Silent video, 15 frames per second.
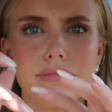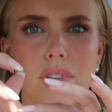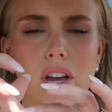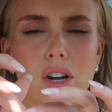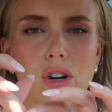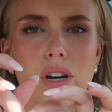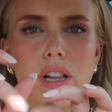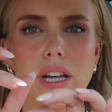
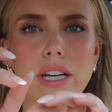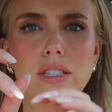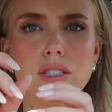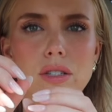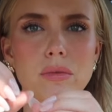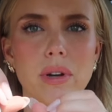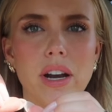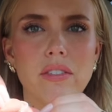
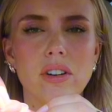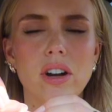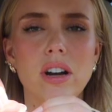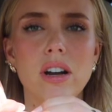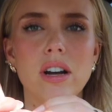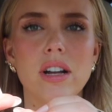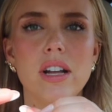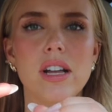acrylics or
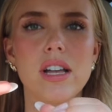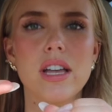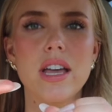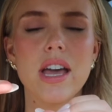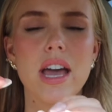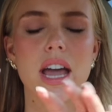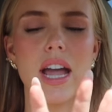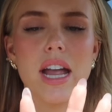whatever,
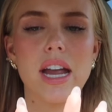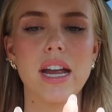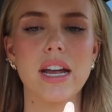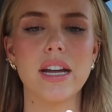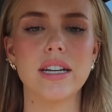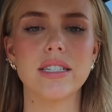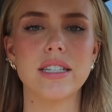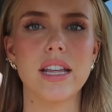
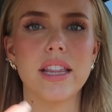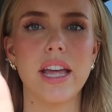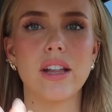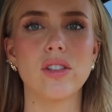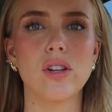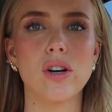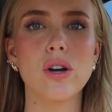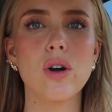and they
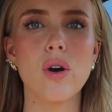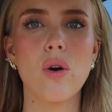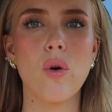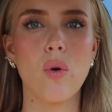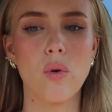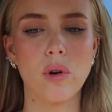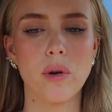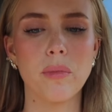look
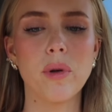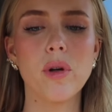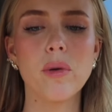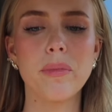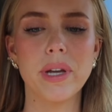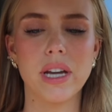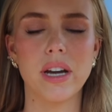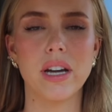horrible
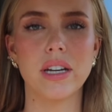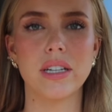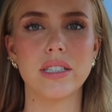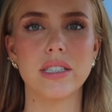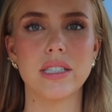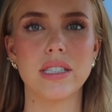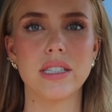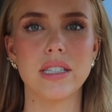
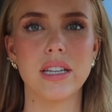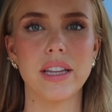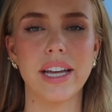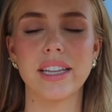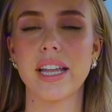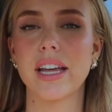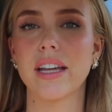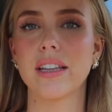because
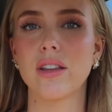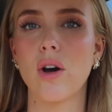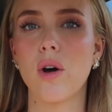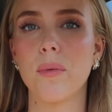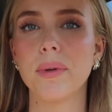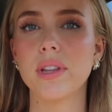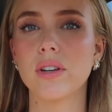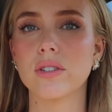like the
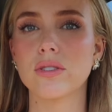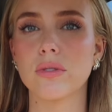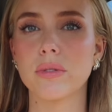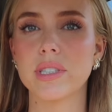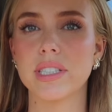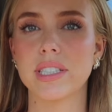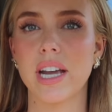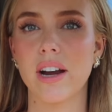almond looks
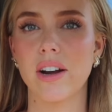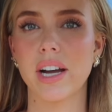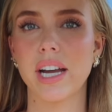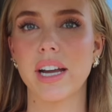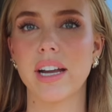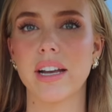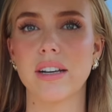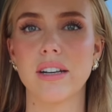really
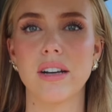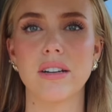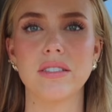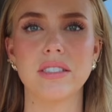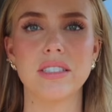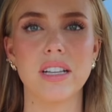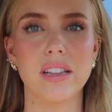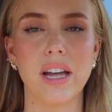scary and
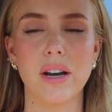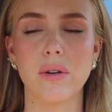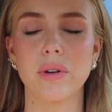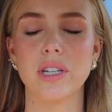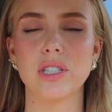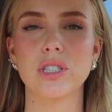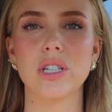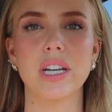
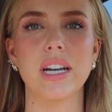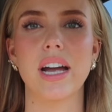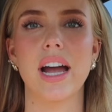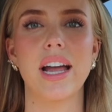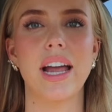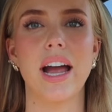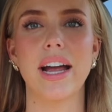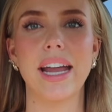stiletto-ish. Like
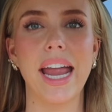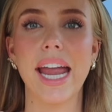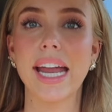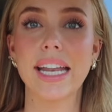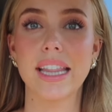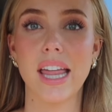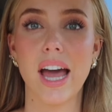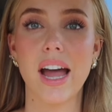I
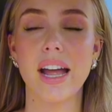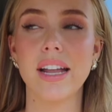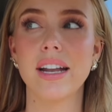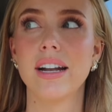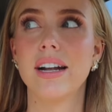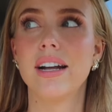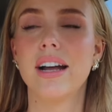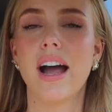hate that.
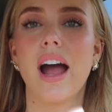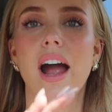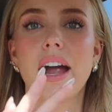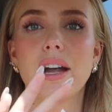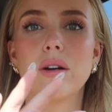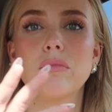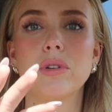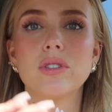
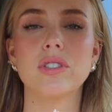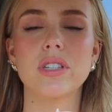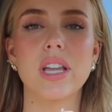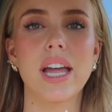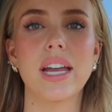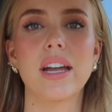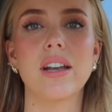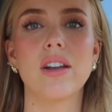I almost
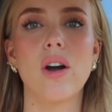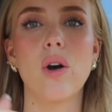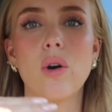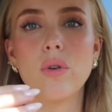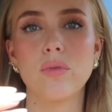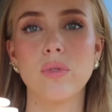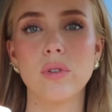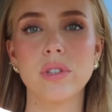like an
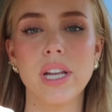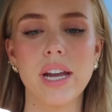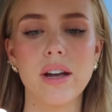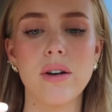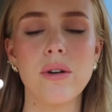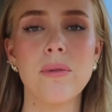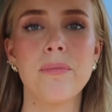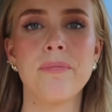oval
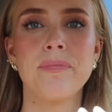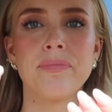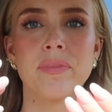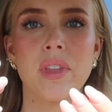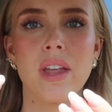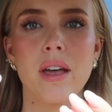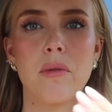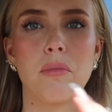nail,
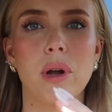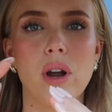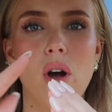but